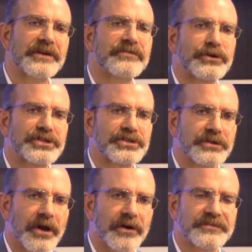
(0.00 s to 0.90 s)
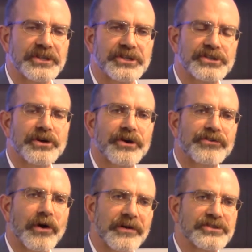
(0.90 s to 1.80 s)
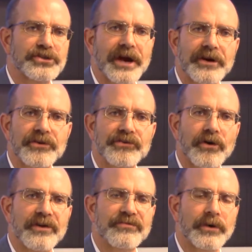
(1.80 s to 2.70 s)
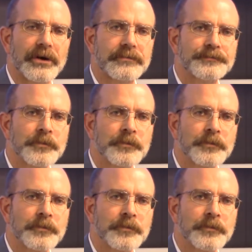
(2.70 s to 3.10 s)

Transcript: version of Digi-Star's Harvest Tracker software.